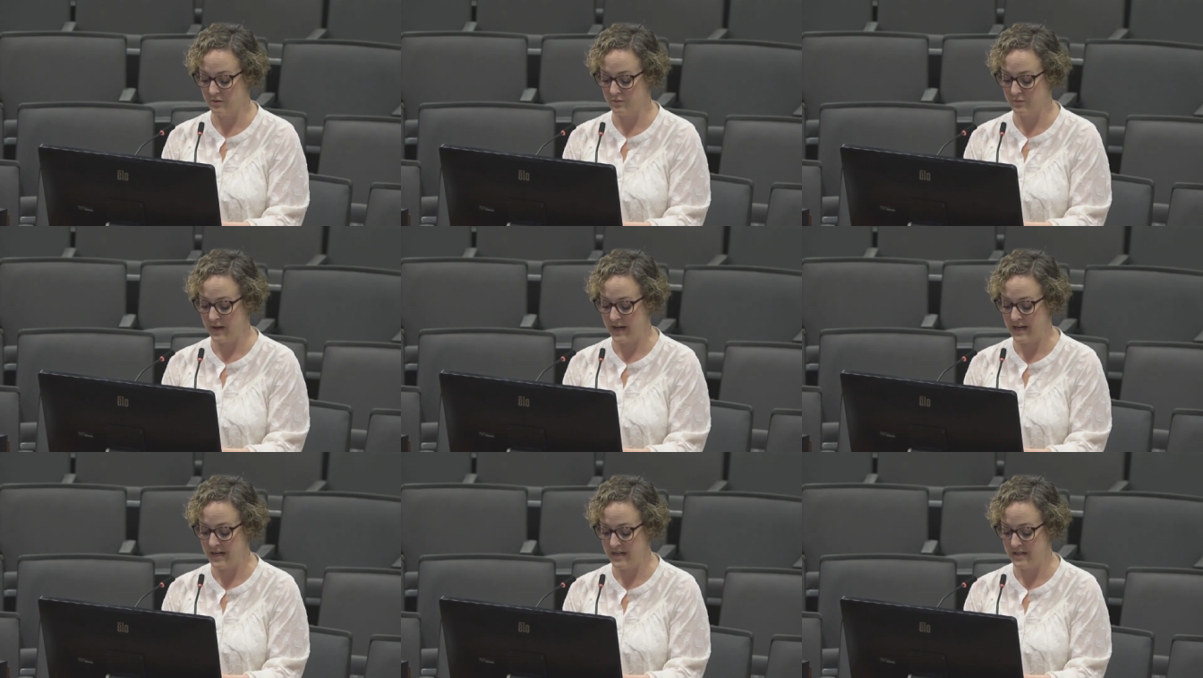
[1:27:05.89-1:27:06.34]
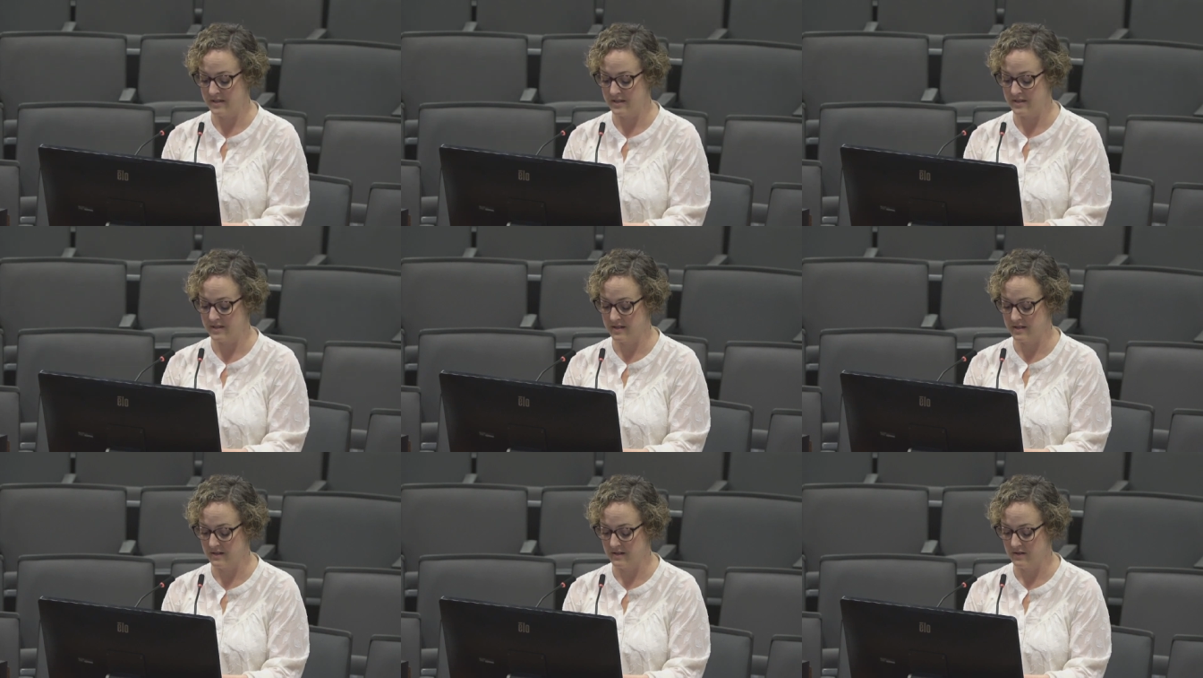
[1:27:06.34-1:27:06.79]

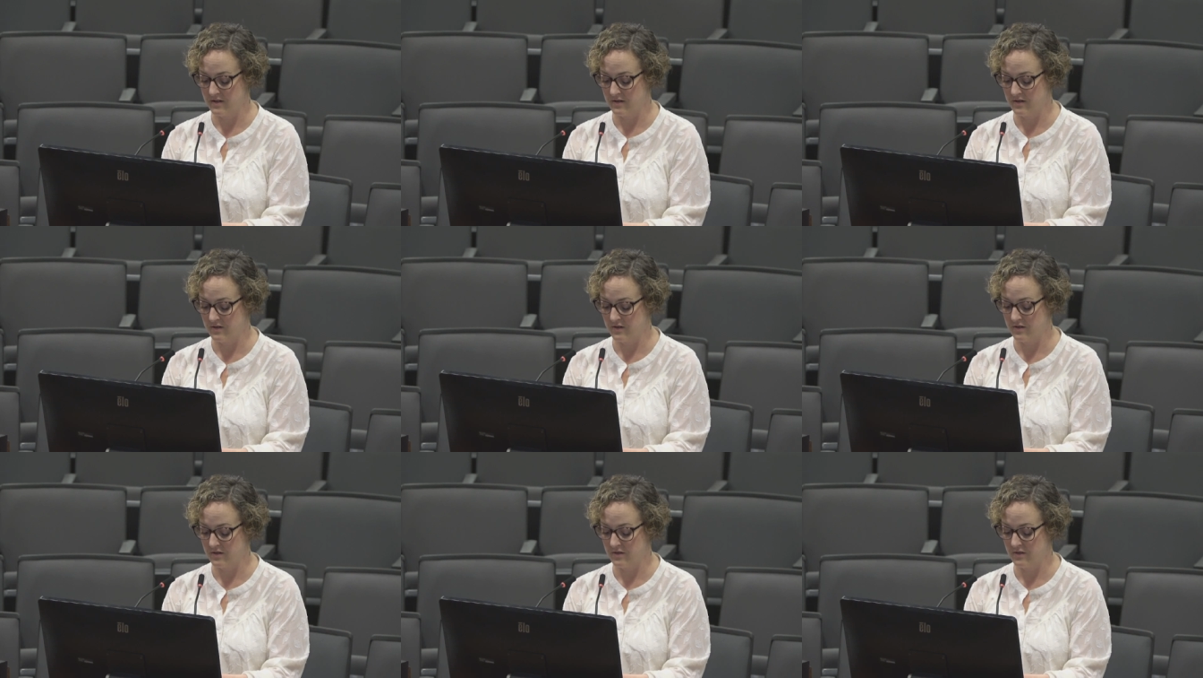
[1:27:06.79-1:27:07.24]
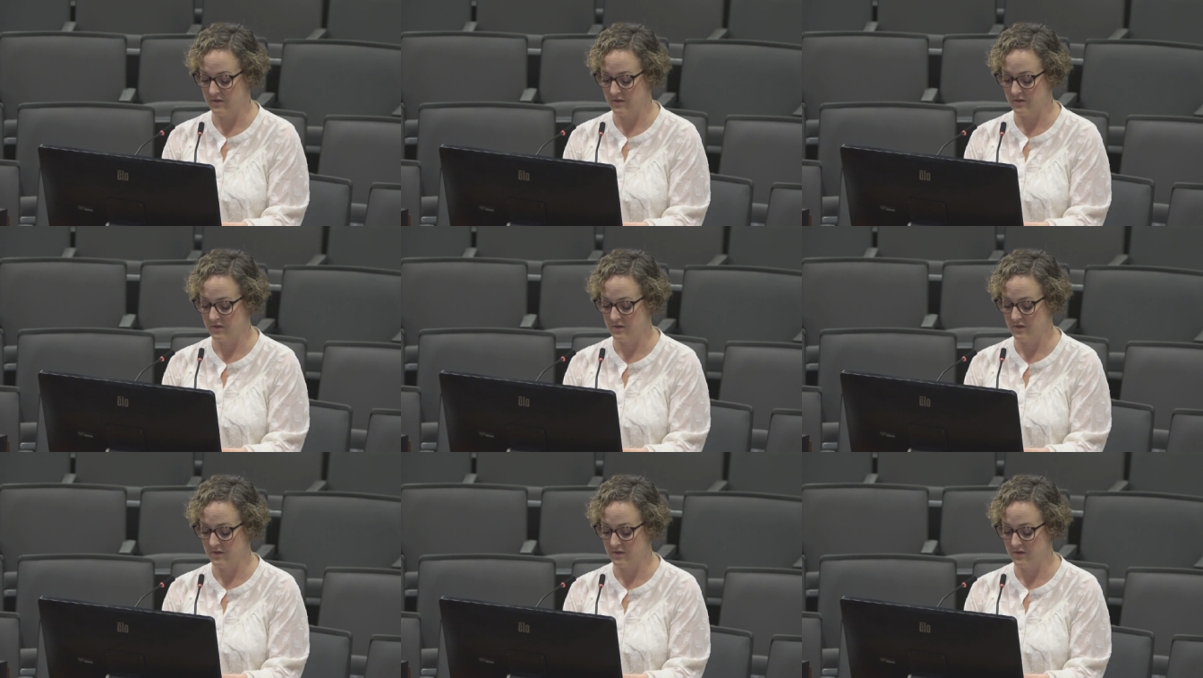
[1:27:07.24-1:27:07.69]
rates
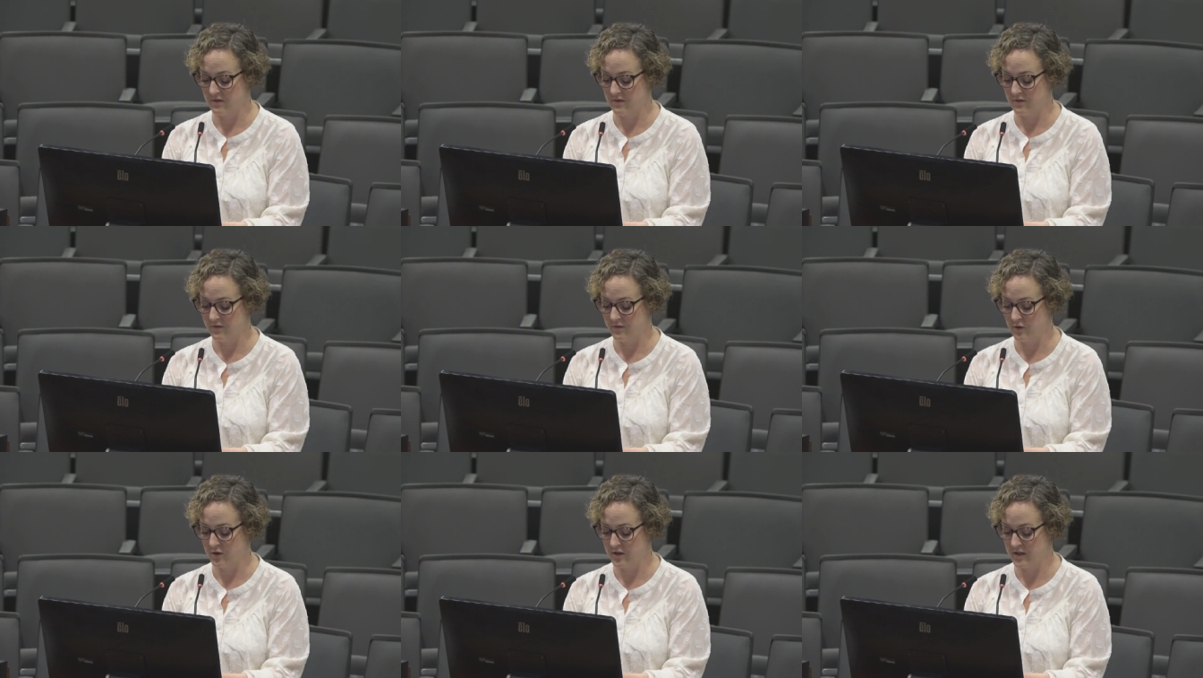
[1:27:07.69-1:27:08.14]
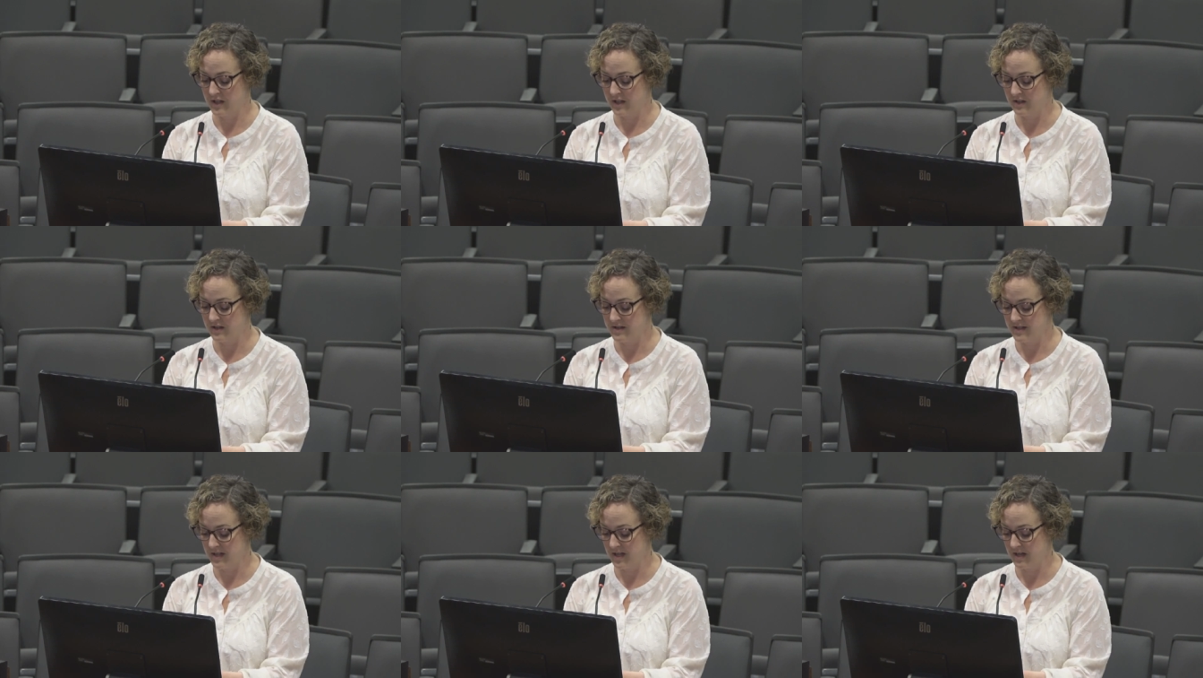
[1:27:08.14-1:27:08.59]
for
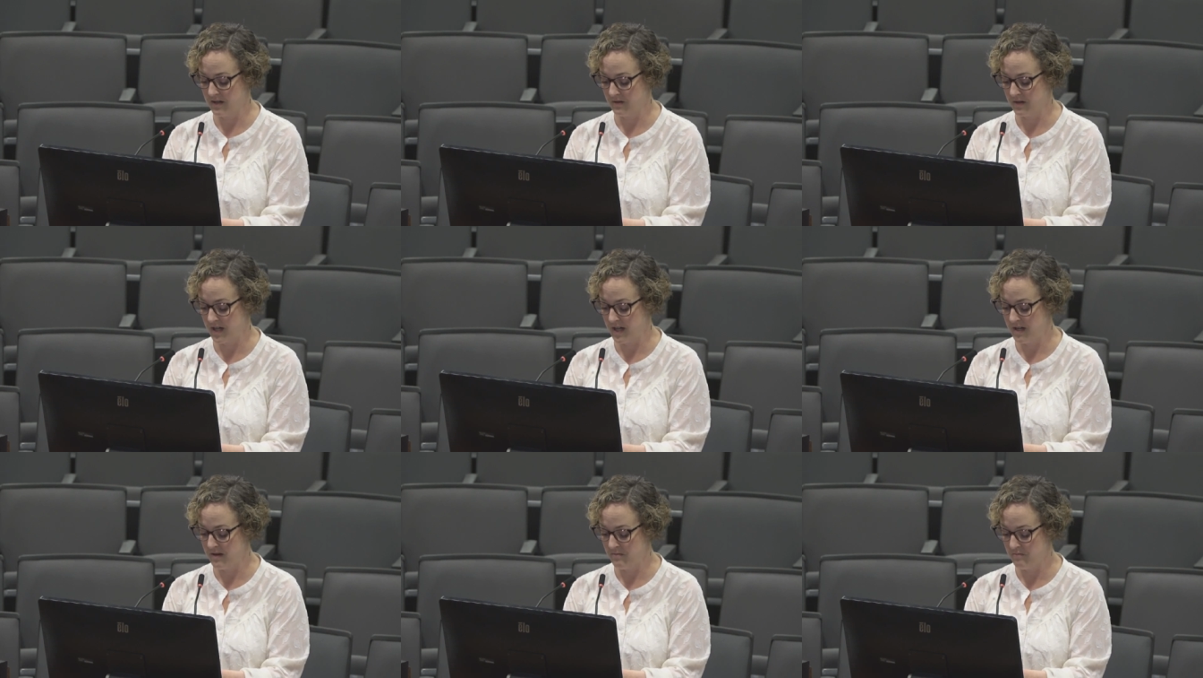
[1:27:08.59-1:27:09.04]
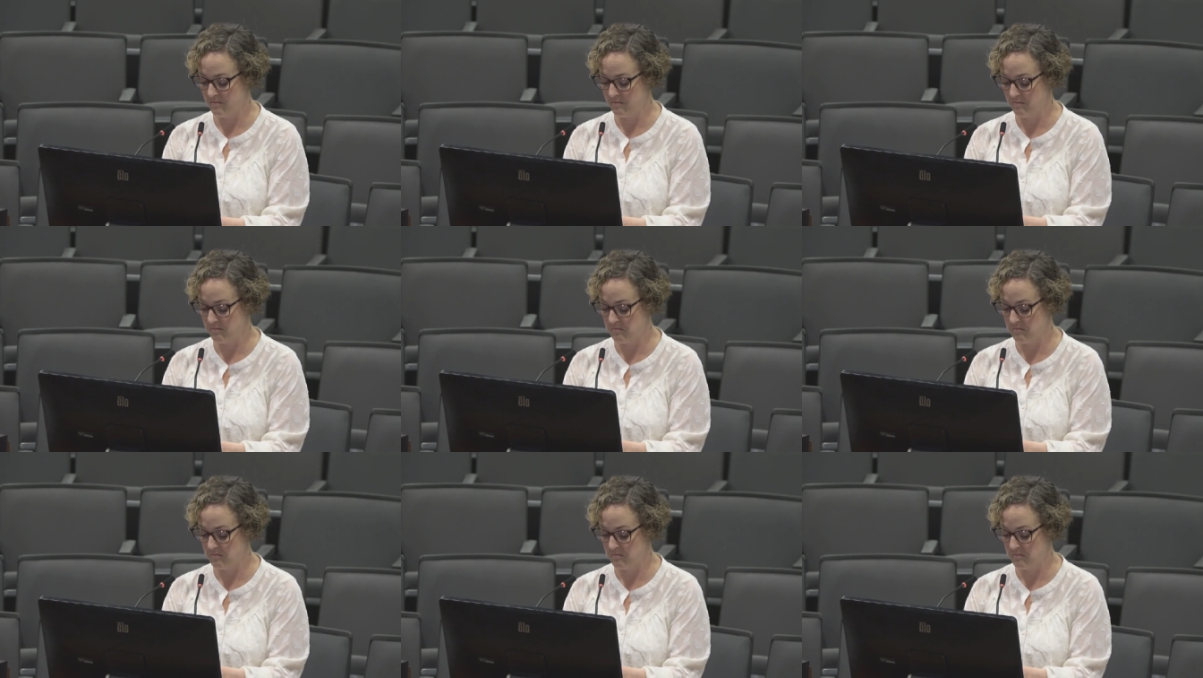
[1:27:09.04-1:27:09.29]
Douglas County,